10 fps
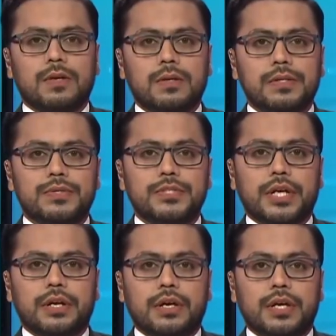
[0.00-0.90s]
Also,
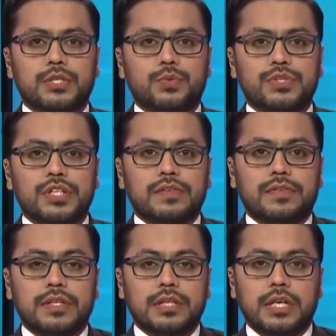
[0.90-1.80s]
China is
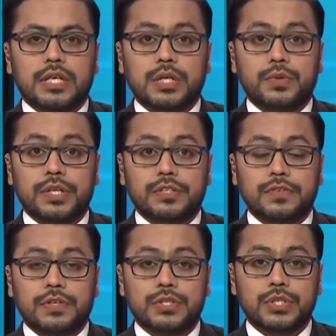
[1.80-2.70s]
receiving the country's
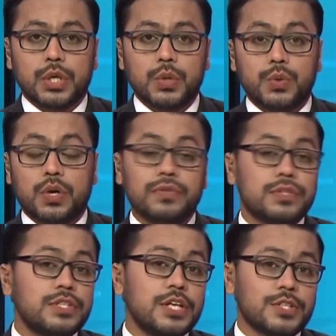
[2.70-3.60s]
first snow of
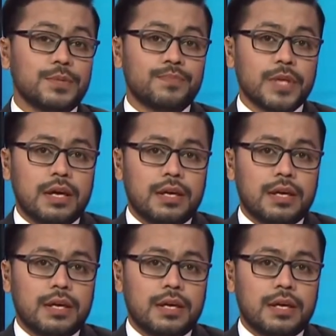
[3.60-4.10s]
the season.